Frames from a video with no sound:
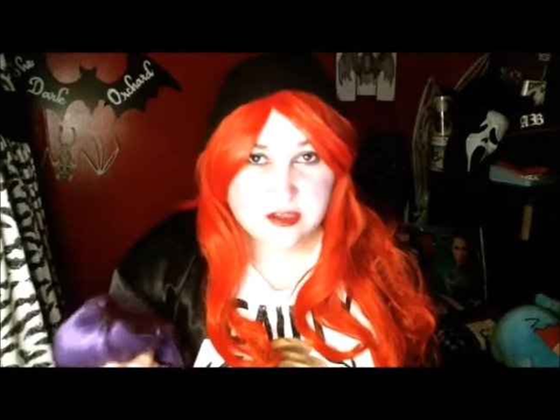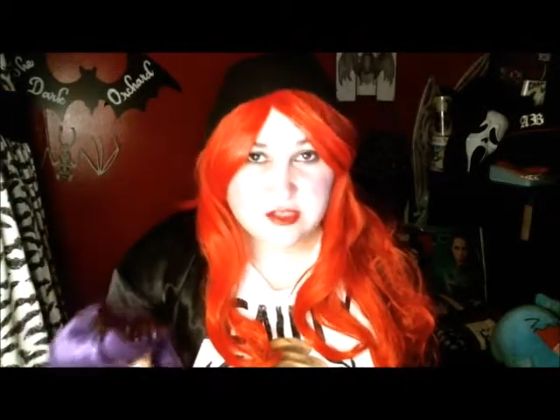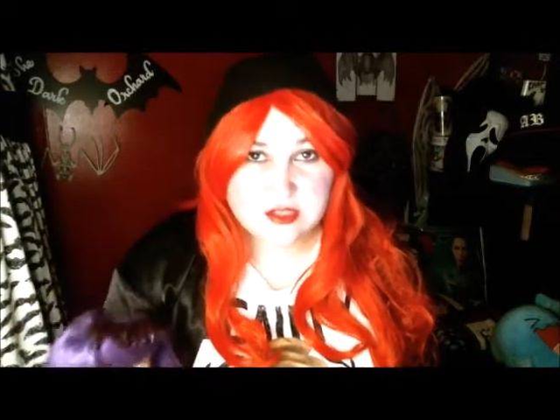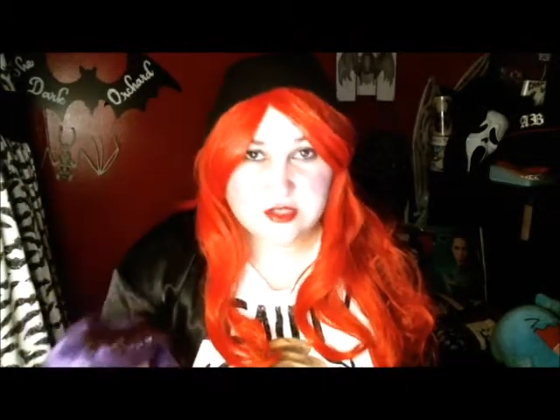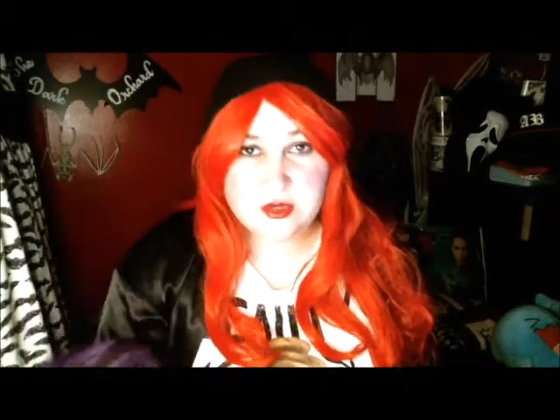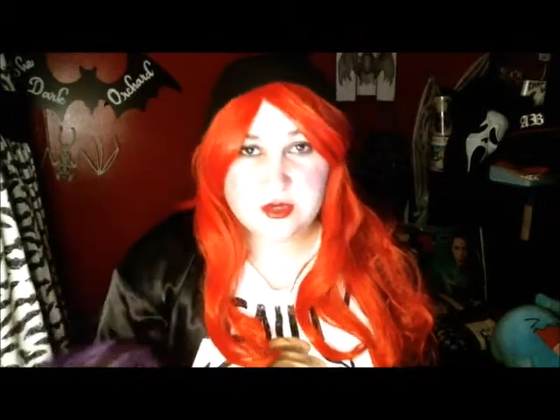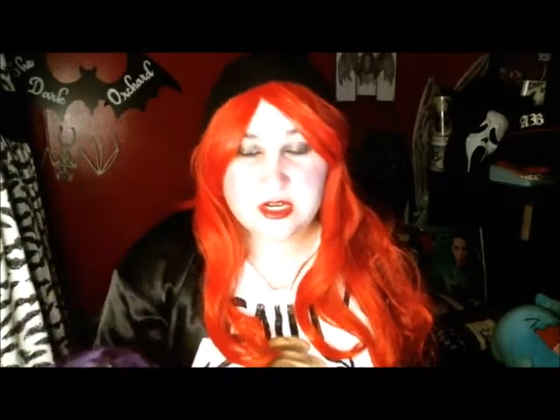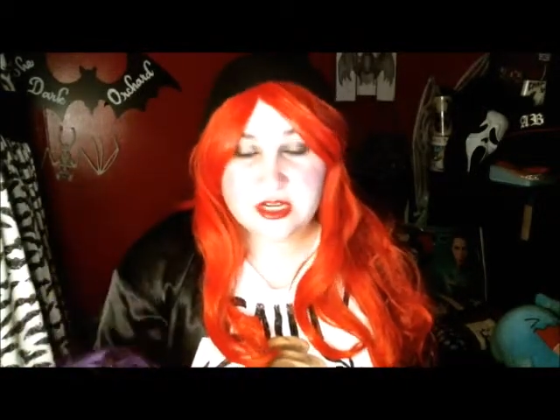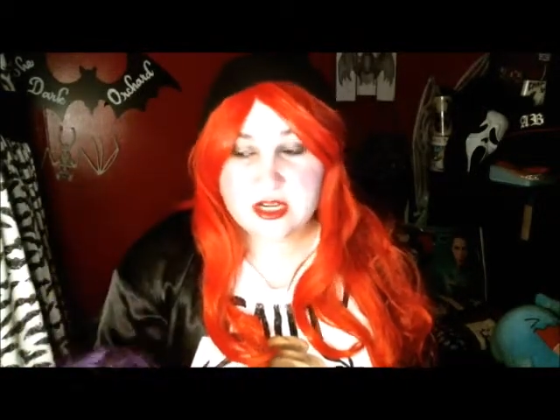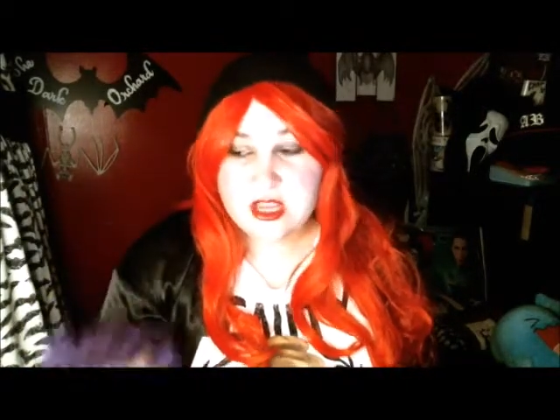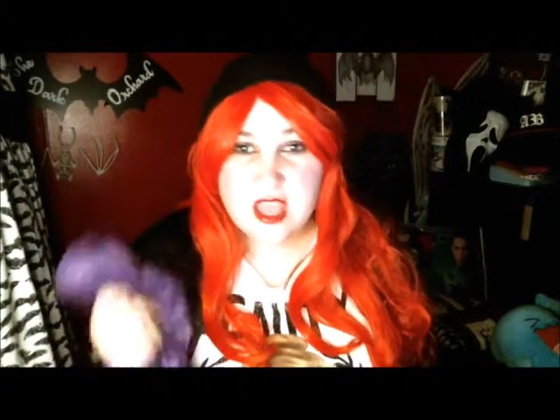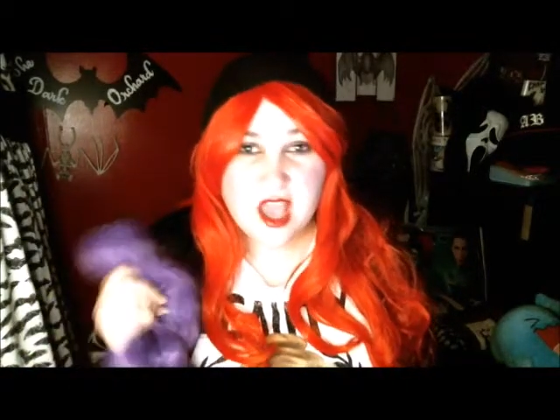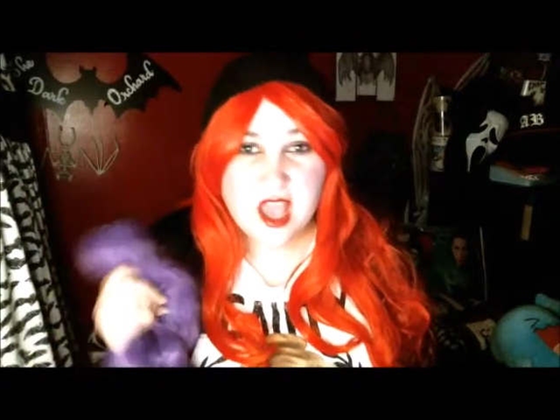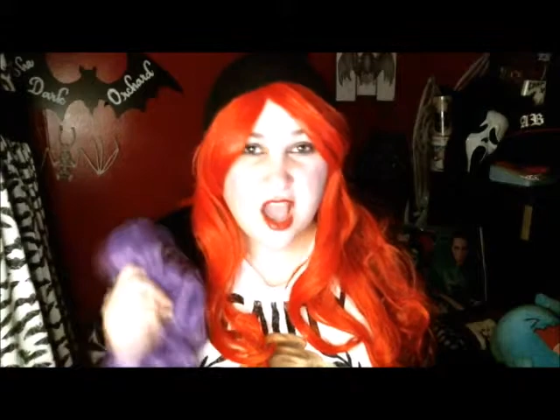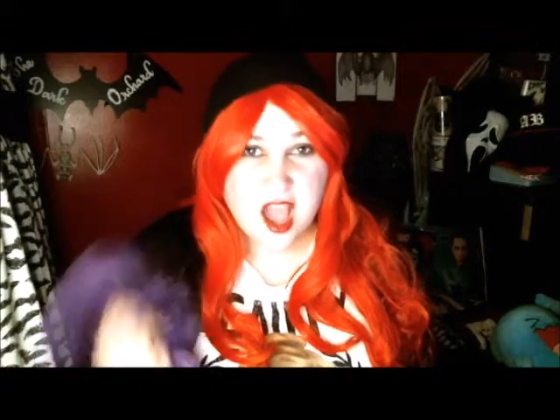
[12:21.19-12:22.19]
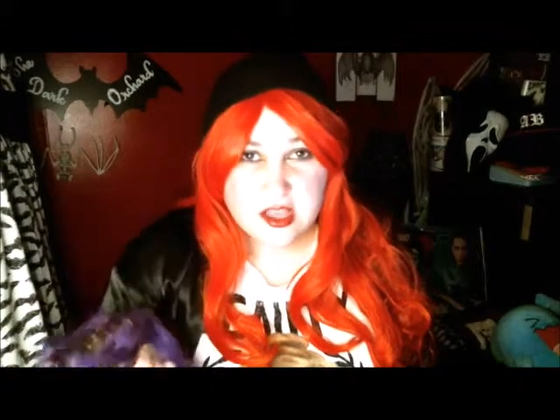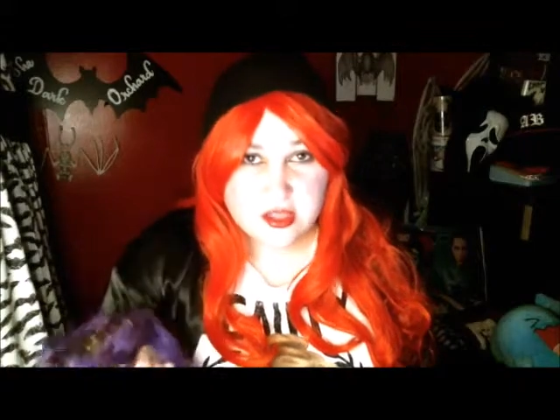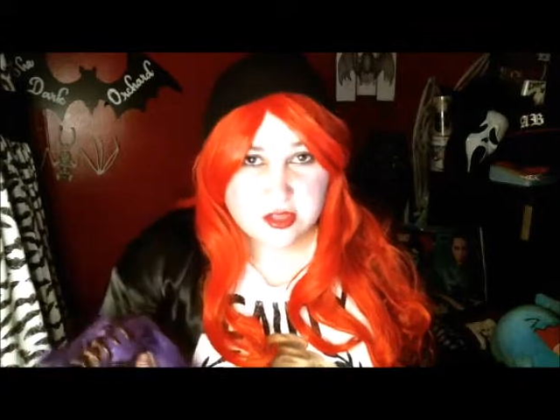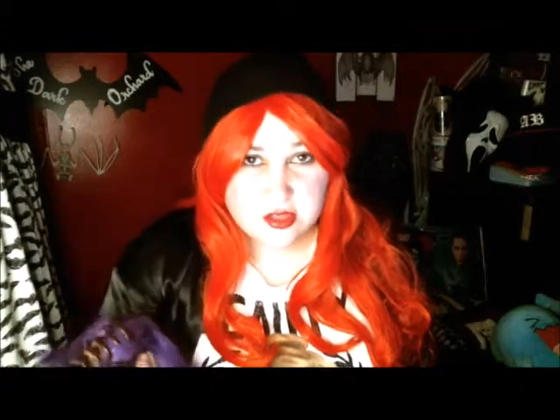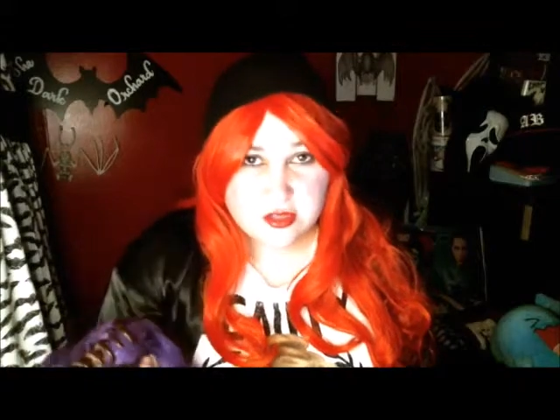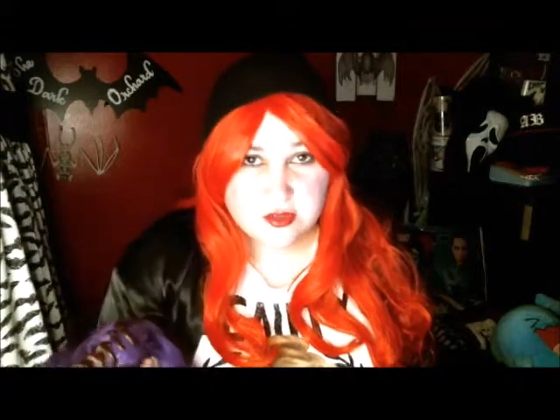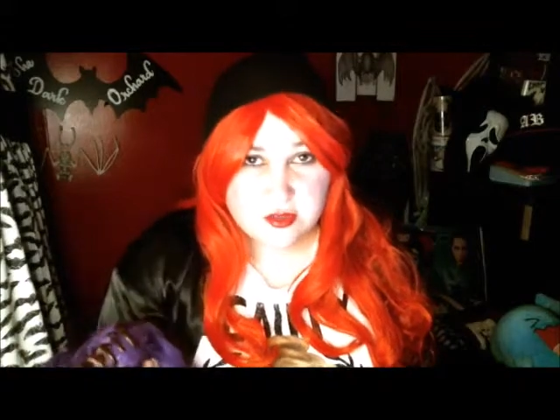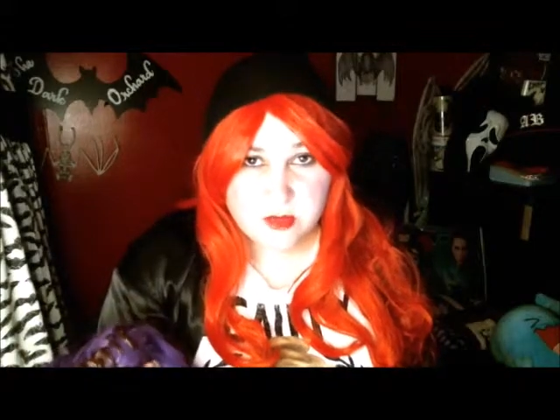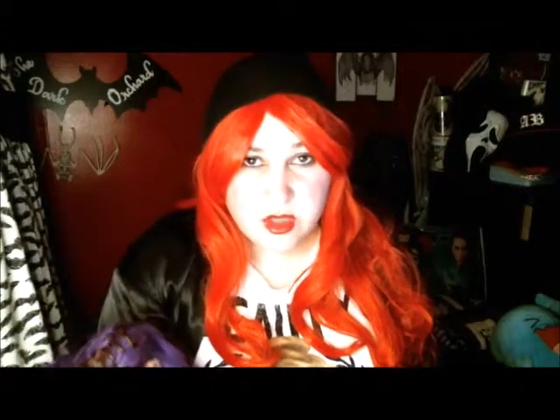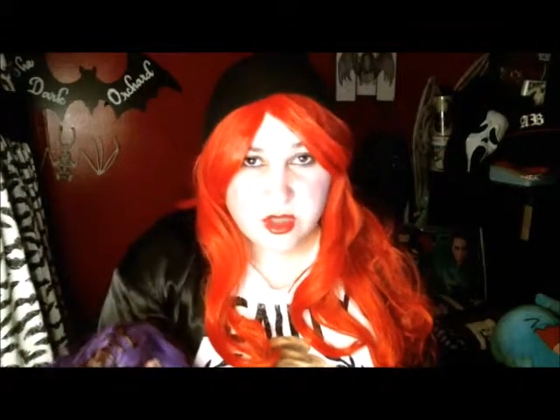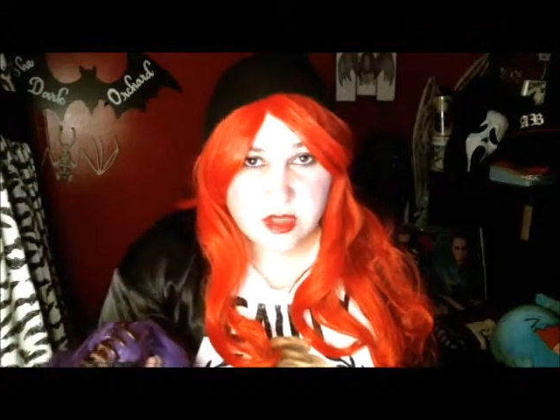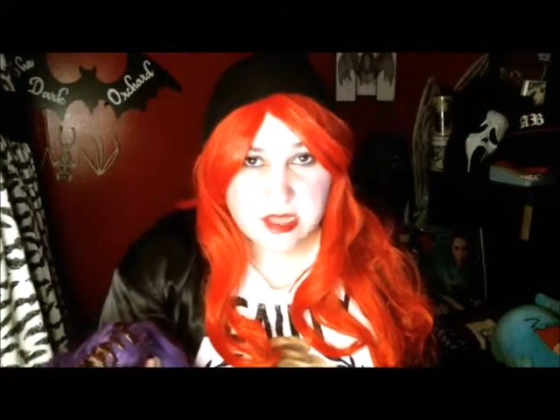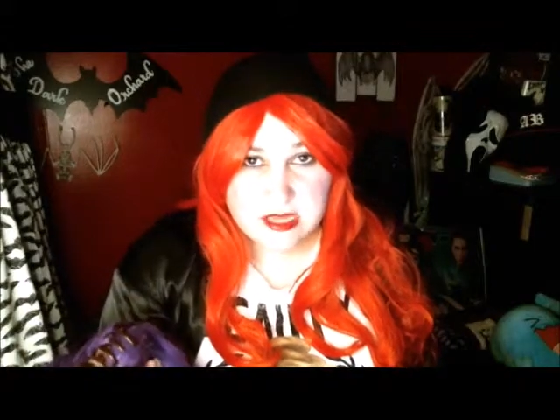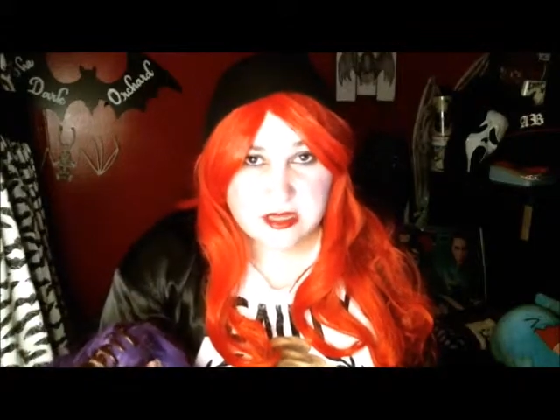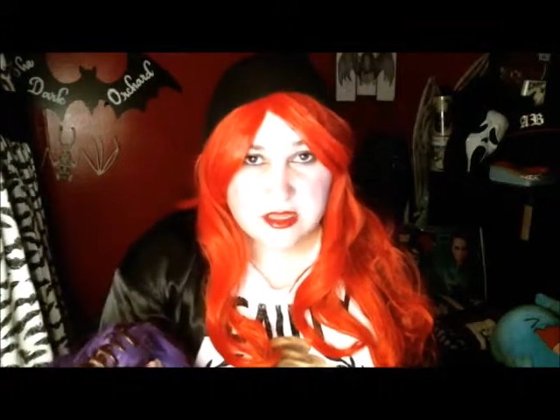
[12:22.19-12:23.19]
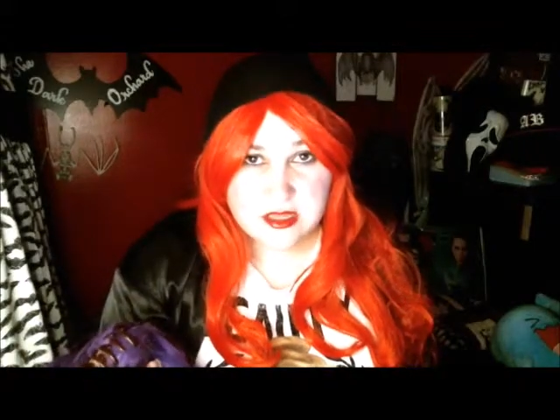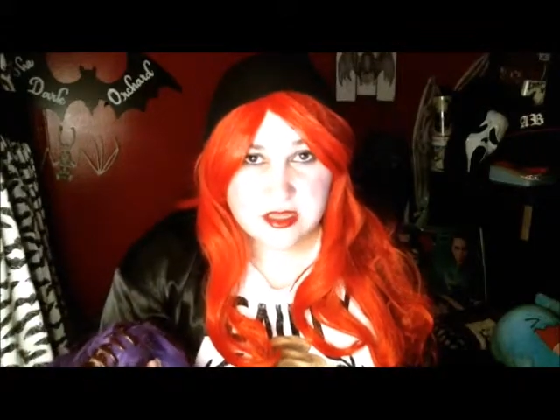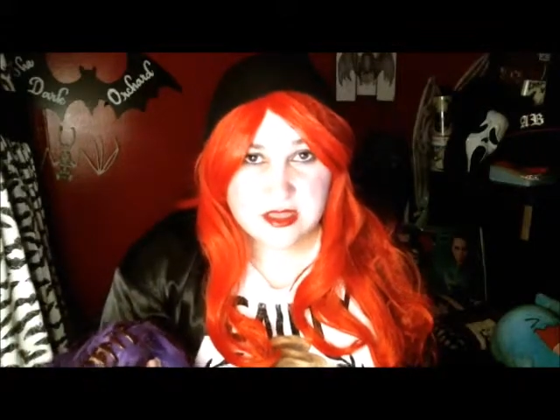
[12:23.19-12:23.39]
store, hot glue them on,